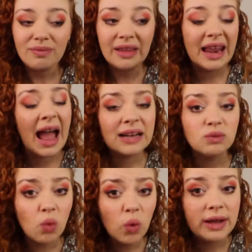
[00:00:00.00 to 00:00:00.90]
I
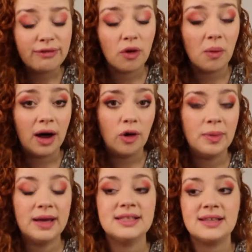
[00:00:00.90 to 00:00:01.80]
hadn't worn it for a while
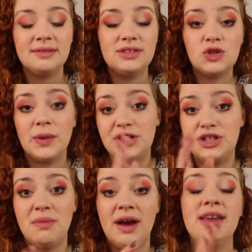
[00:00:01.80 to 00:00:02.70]
because I'd switched
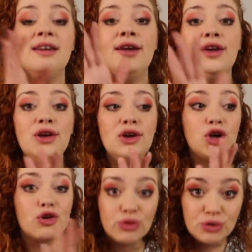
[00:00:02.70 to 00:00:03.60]
to my
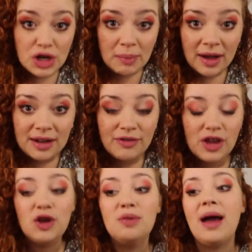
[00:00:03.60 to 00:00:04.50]
Grusha
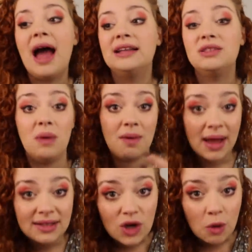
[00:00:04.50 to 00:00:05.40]
perfume and my
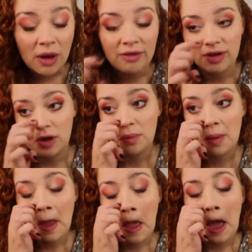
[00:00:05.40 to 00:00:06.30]
Panto
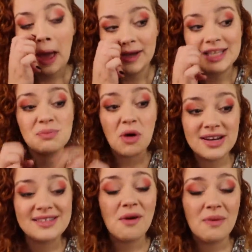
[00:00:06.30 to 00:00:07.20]
perfume, and I
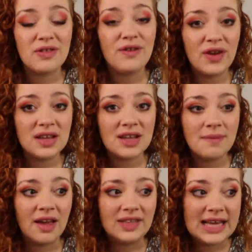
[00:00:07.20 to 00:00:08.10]
sprayed that one for the first
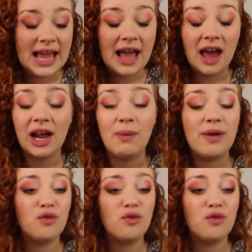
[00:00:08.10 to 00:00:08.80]
time the other day, and I went